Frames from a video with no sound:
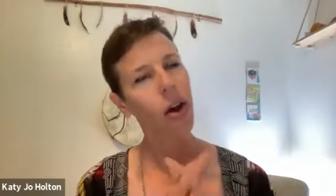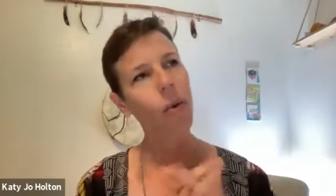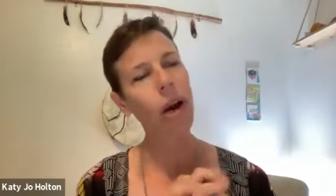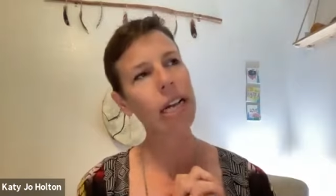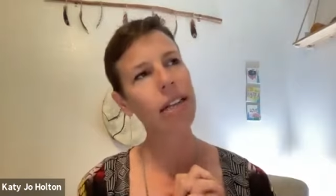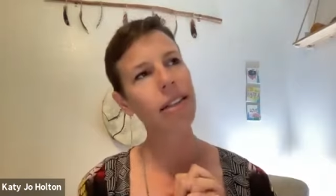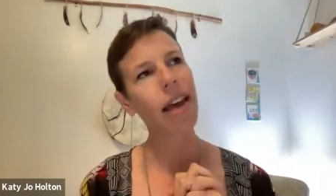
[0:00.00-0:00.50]

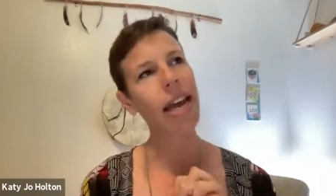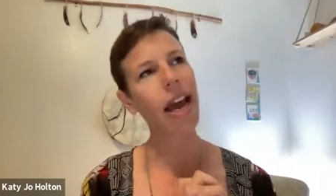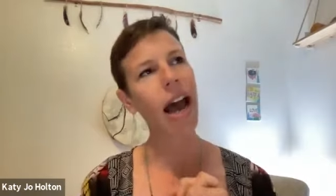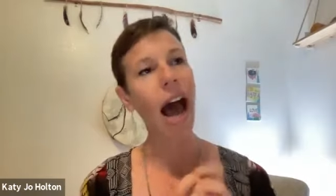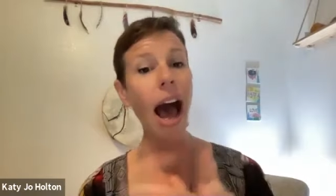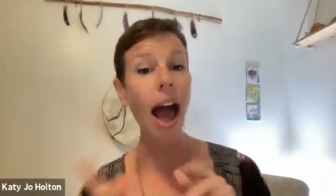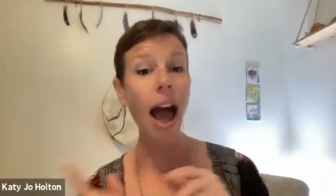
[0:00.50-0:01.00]
where it's
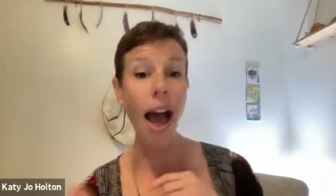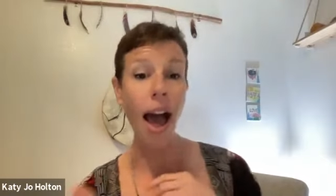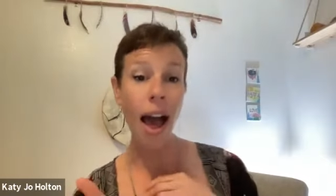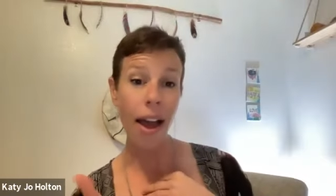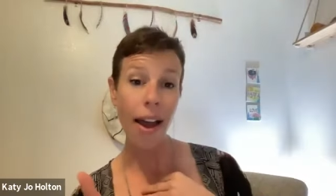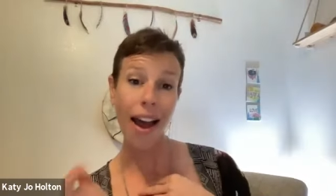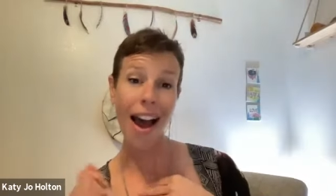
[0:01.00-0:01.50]
like,
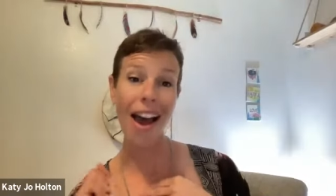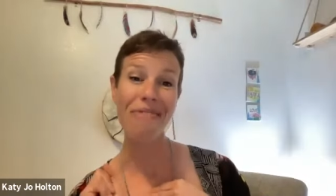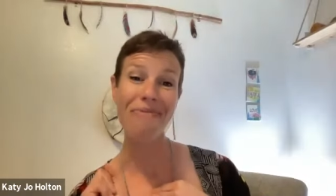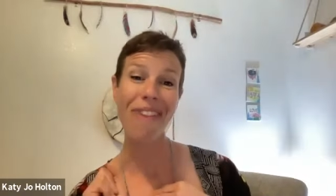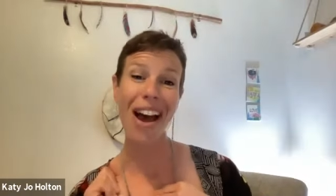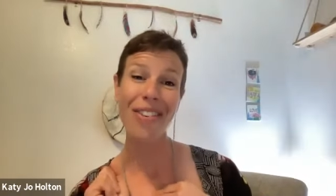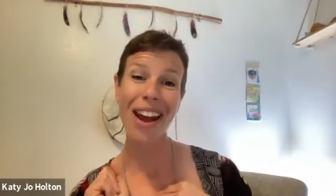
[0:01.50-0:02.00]
aha, I
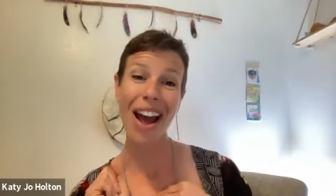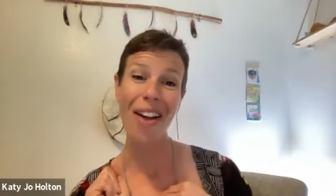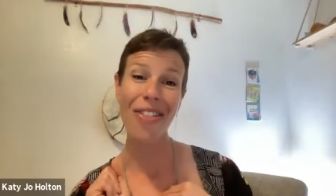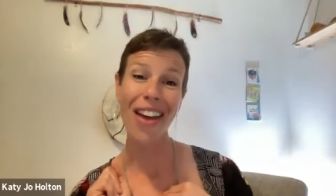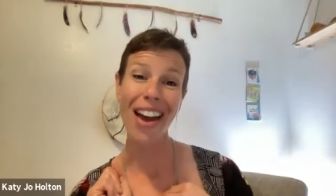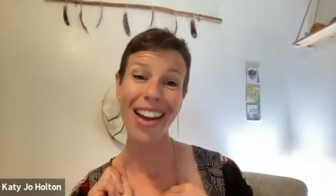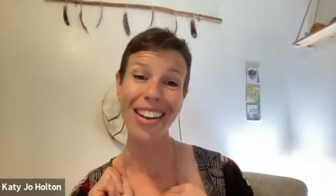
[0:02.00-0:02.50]
found
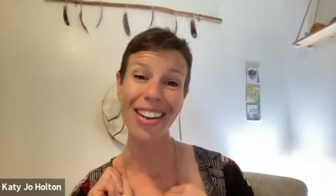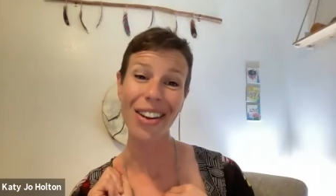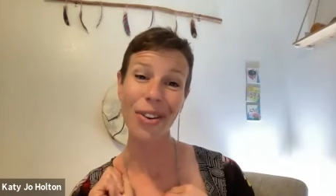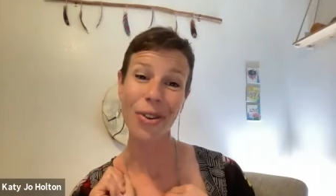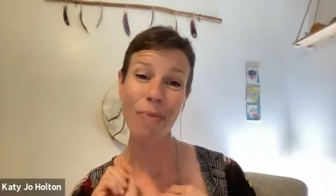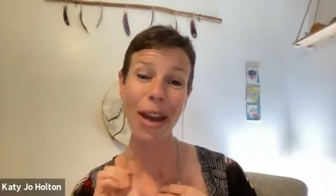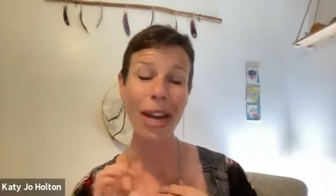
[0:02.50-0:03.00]
out that
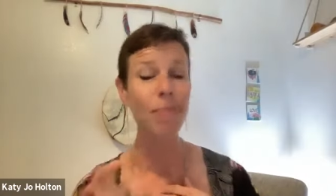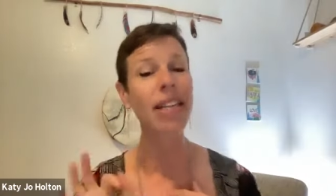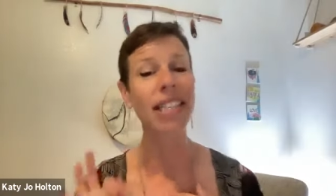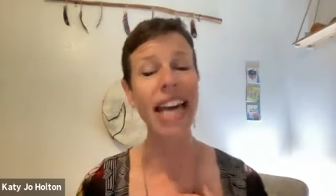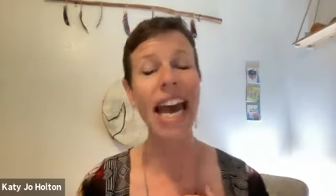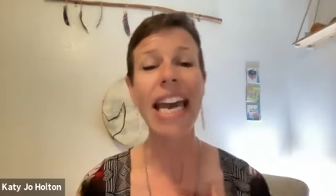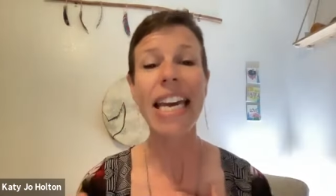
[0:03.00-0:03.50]
you made a
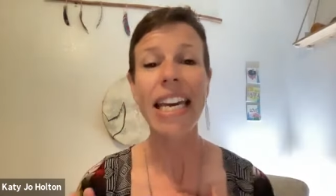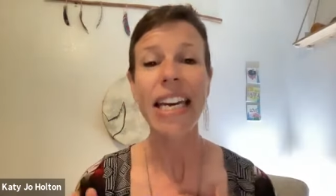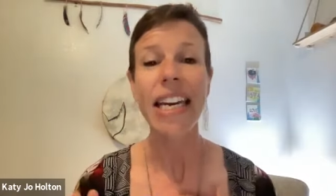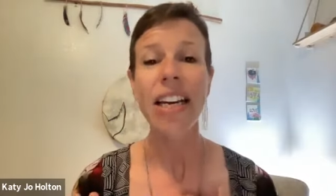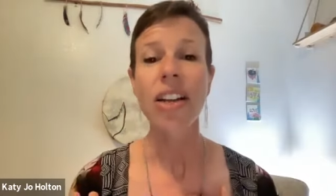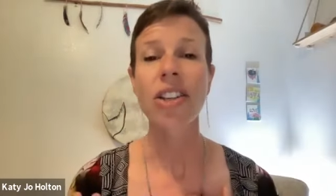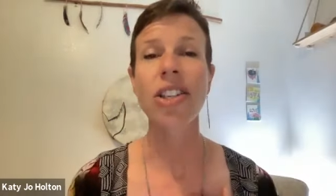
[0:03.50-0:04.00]
mistake.
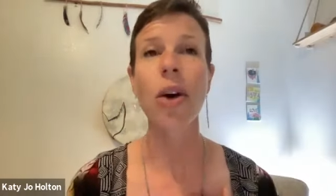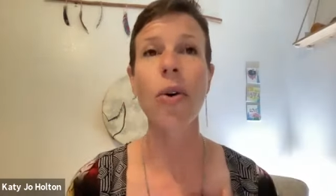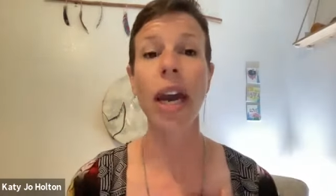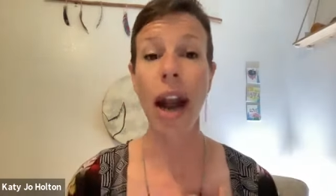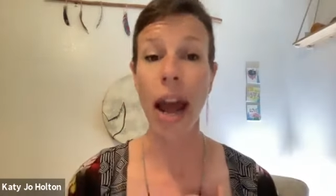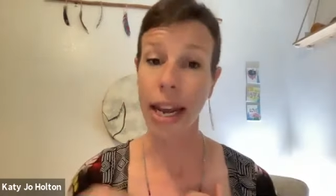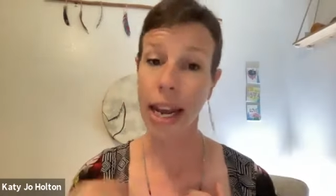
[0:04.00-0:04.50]
So,
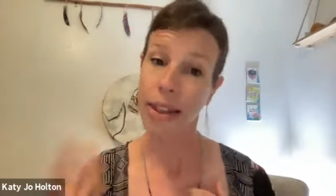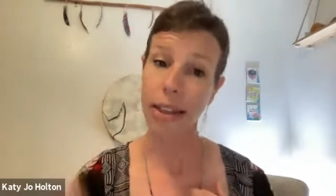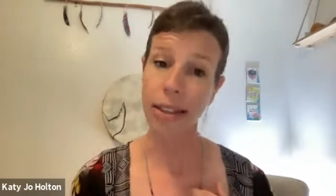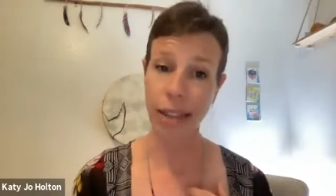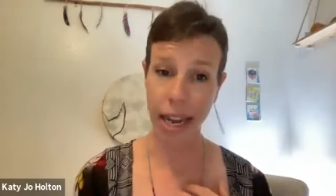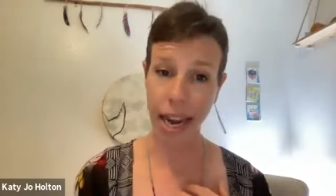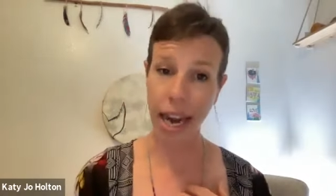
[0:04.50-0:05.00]
can I get
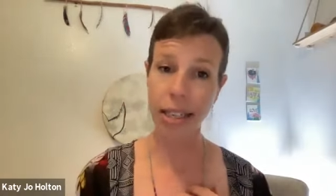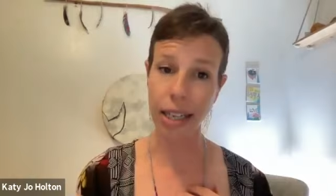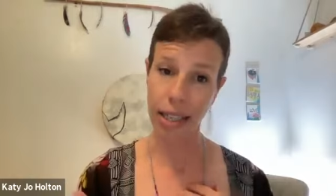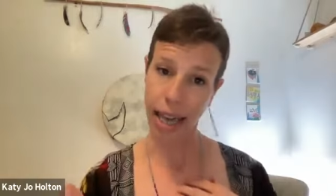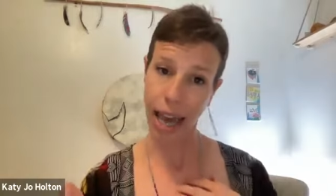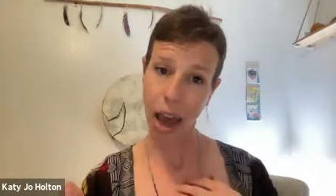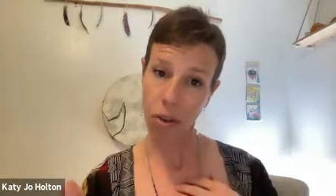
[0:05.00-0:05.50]
this thing at a
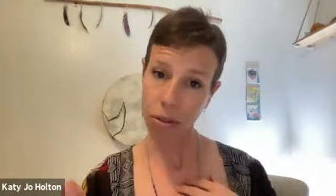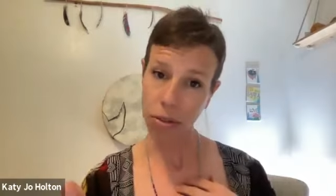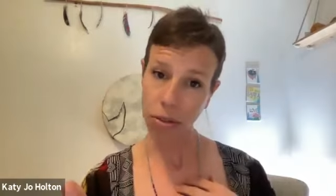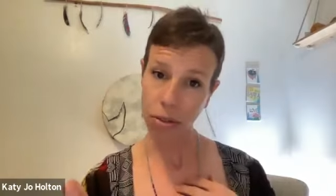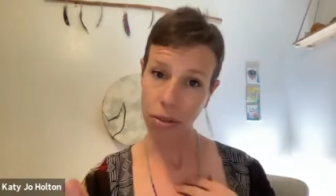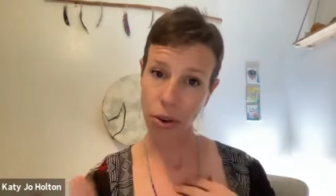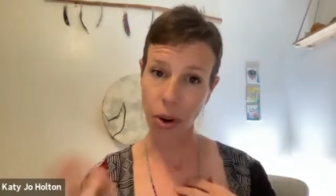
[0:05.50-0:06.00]
discount?
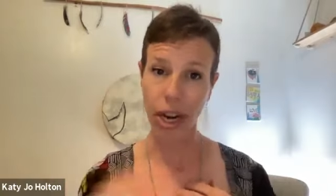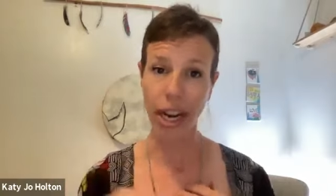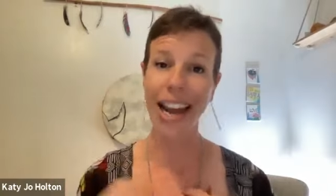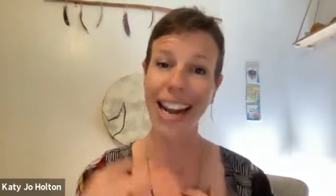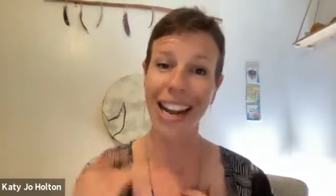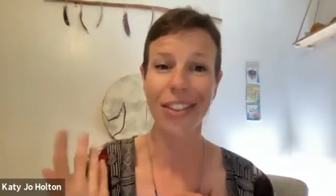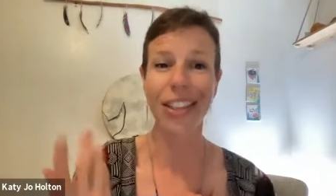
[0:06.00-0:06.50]
Or
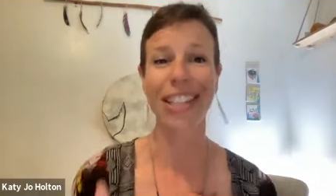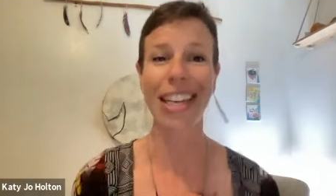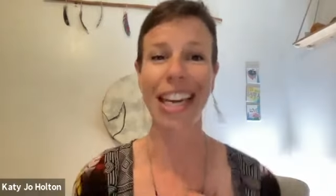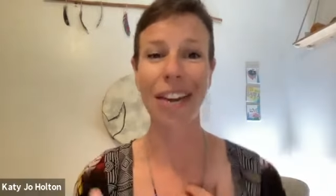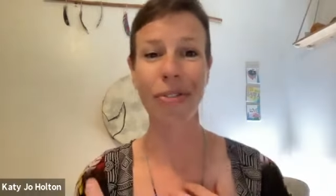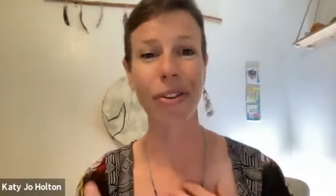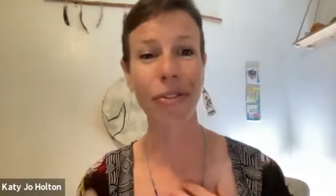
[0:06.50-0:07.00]
can I get this
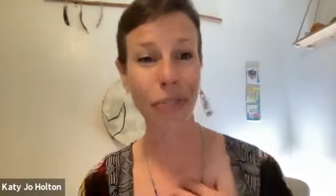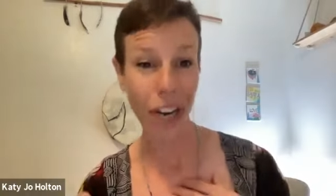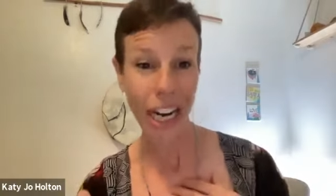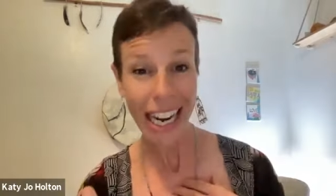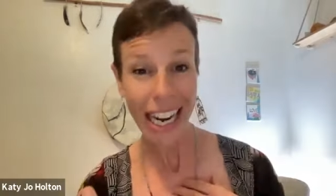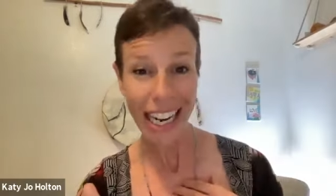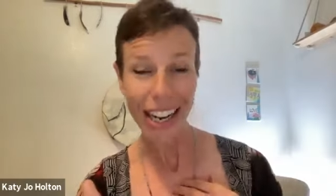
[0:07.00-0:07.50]
thing for
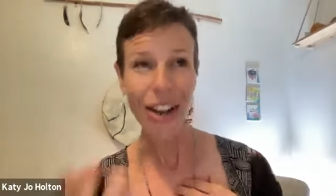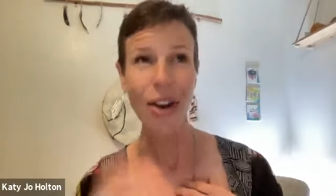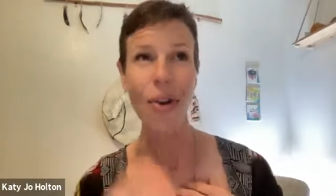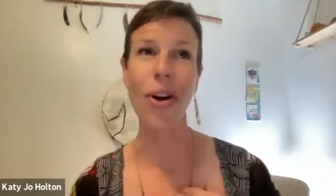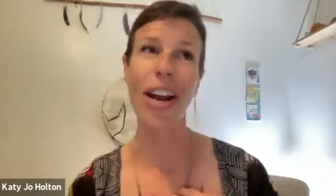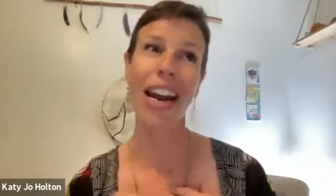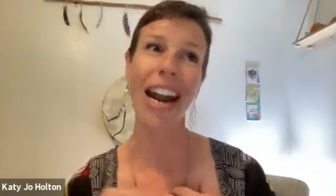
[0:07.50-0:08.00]
free?
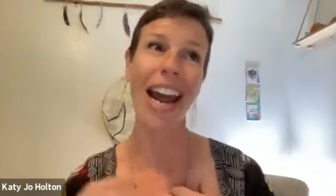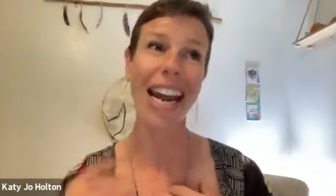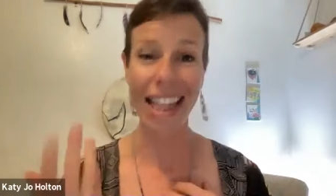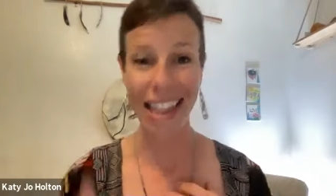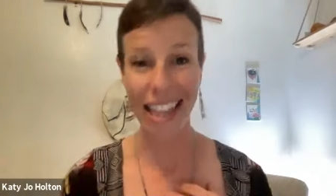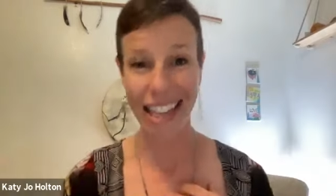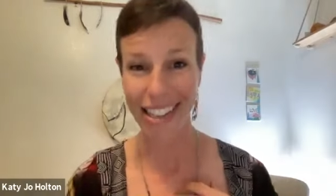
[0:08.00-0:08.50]
Or can I
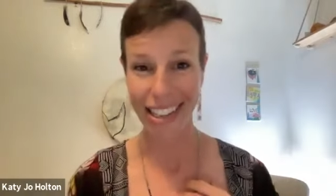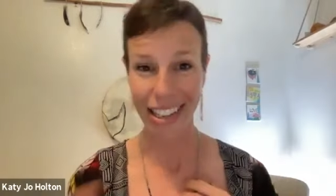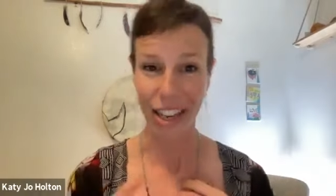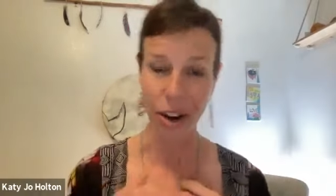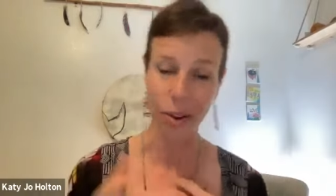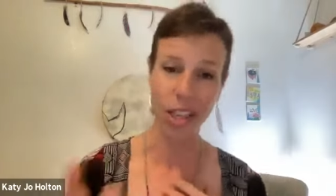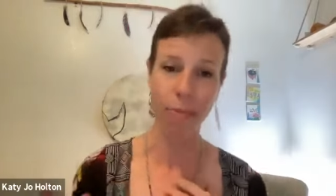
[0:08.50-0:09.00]
get this,
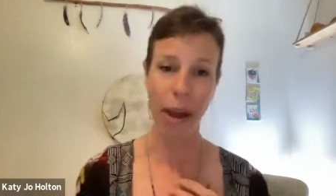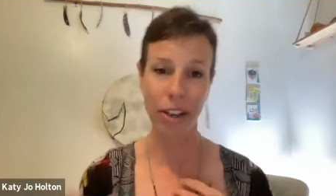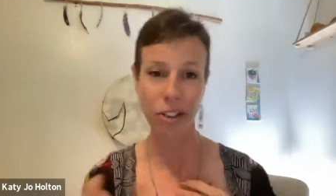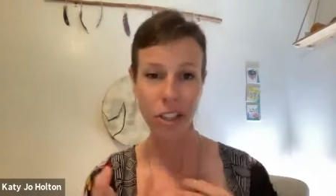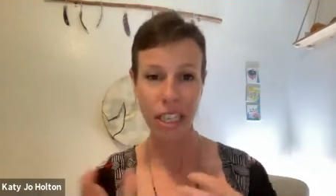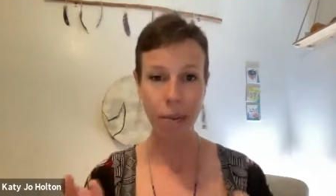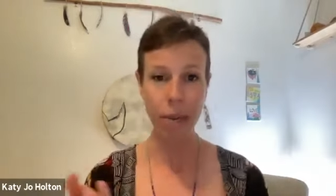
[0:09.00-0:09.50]
you know,
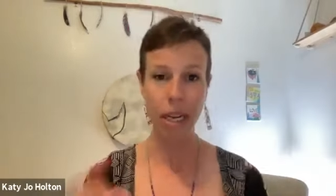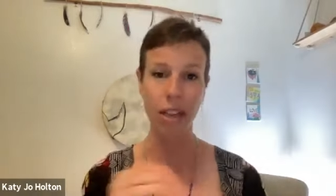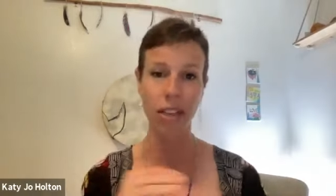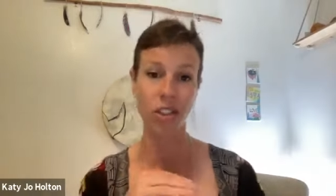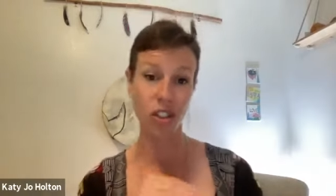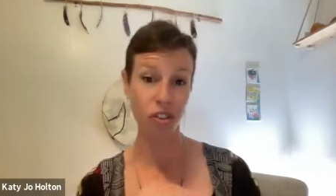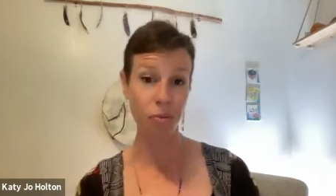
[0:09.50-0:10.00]
specialty
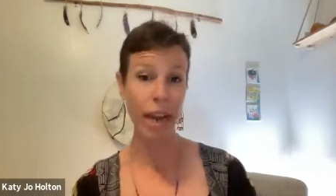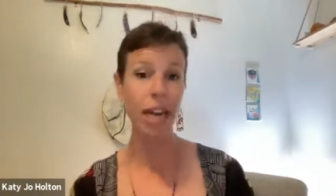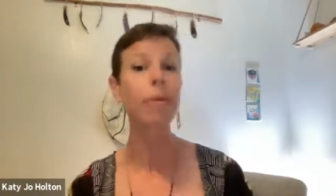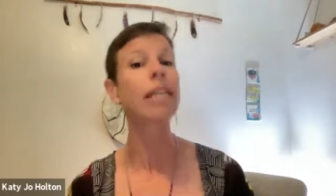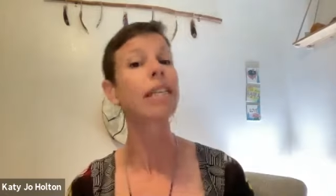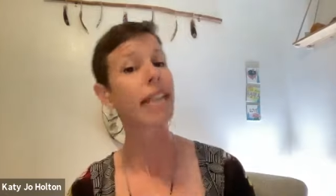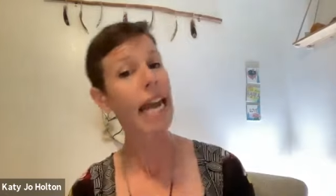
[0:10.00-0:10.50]
because you've made
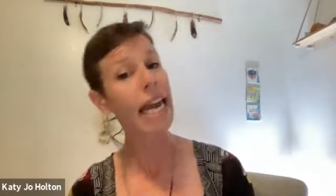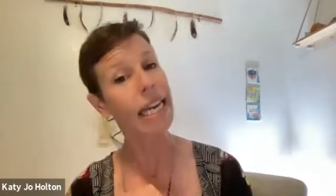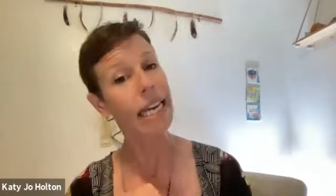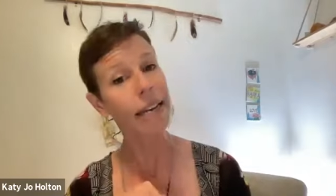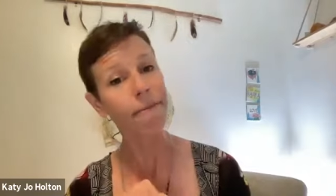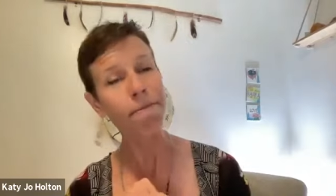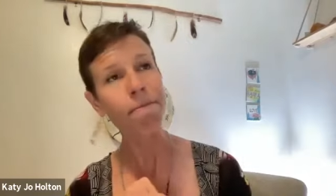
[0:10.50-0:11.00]
a
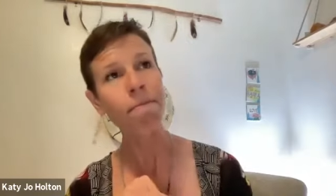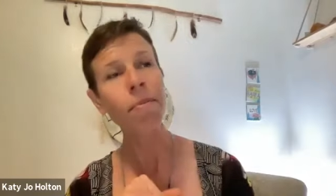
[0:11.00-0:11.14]
mistake?